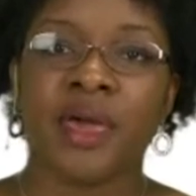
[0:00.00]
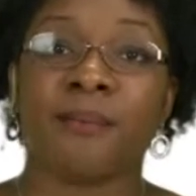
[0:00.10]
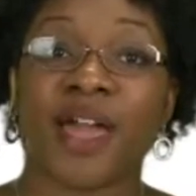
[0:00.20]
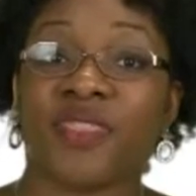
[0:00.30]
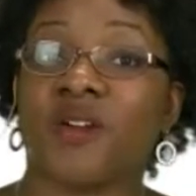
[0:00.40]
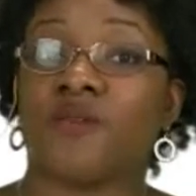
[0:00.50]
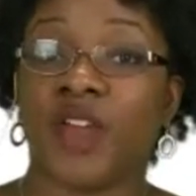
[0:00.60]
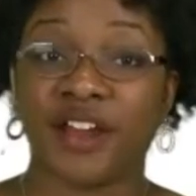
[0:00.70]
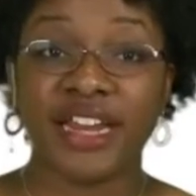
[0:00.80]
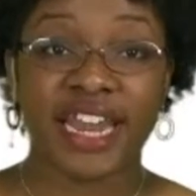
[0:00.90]
By their
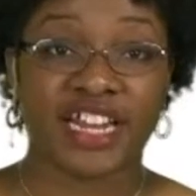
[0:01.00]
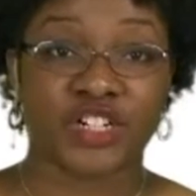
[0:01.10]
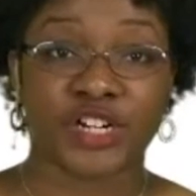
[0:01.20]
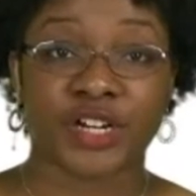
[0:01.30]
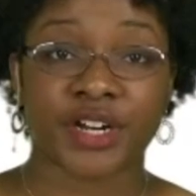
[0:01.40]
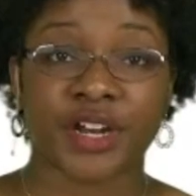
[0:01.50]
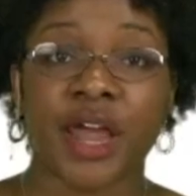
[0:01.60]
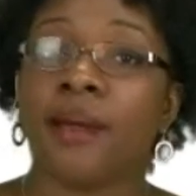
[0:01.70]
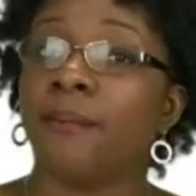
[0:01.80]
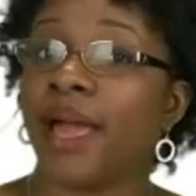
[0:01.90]
very nature,
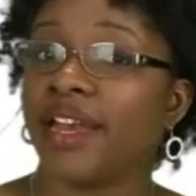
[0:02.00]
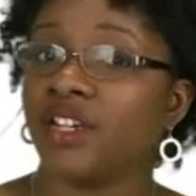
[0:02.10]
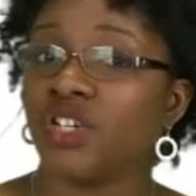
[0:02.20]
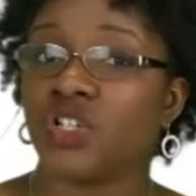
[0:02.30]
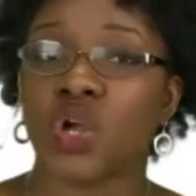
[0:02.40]
managers